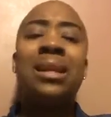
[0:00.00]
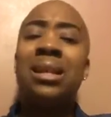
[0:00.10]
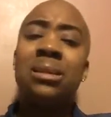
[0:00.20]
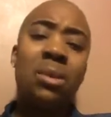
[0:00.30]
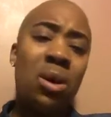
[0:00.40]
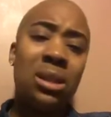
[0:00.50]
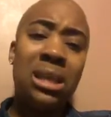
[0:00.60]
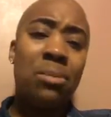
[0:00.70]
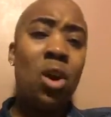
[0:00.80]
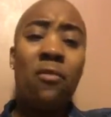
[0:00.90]
say that to me all the
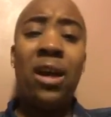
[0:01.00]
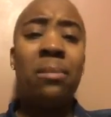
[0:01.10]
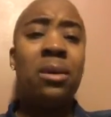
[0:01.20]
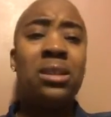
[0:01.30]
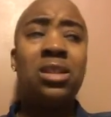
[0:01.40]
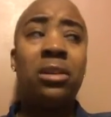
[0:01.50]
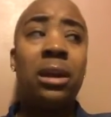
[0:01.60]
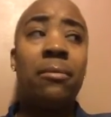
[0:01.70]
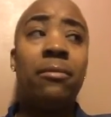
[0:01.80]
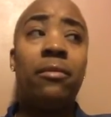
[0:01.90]
time. Yo, follow me on
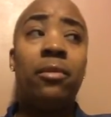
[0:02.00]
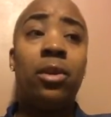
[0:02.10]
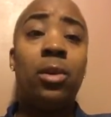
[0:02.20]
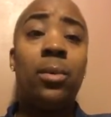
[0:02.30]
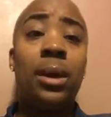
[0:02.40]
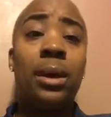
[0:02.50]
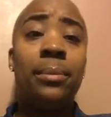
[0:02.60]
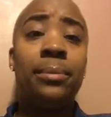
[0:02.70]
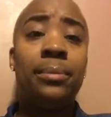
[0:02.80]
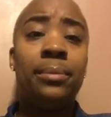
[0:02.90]
Instagram for what?
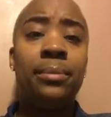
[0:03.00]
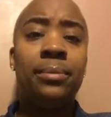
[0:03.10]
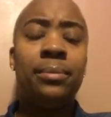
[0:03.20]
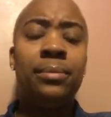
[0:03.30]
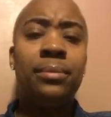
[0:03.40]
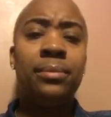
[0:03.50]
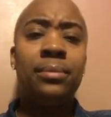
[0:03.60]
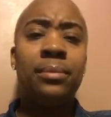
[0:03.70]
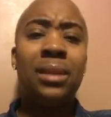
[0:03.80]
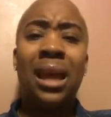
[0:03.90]

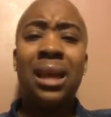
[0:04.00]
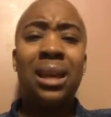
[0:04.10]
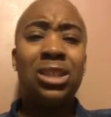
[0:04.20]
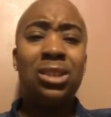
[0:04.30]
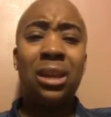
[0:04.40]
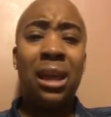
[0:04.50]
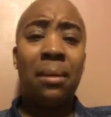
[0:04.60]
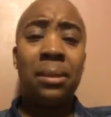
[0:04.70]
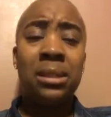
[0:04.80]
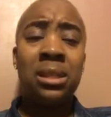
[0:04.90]
Like, unless you're like
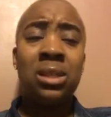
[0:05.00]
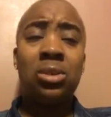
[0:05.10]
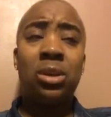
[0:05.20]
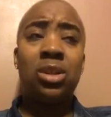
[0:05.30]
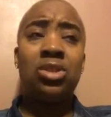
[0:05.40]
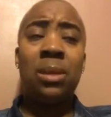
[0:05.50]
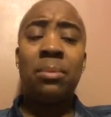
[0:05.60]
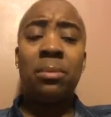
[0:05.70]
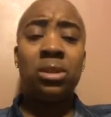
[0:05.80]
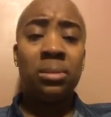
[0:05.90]
a business or you're trying to
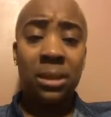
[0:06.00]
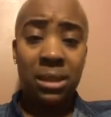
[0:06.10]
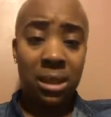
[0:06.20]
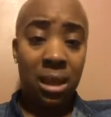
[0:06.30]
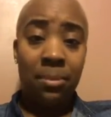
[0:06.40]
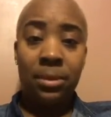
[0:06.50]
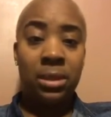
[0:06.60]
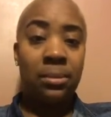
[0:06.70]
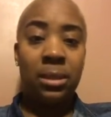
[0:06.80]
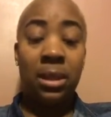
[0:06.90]
promote your mixtape or
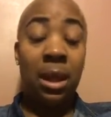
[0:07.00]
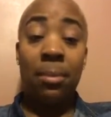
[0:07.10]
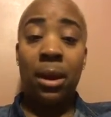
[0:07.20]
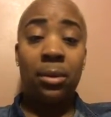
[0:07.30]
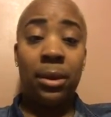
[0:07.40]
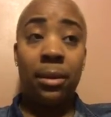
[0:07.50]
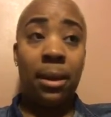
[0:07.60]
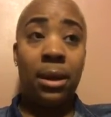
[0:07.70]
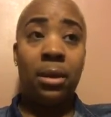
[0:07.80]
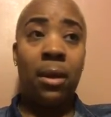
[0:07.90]
something that I probably don't care
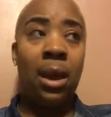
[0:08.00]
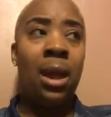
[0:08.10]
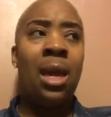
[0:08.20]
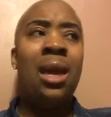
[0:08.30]
about anyway.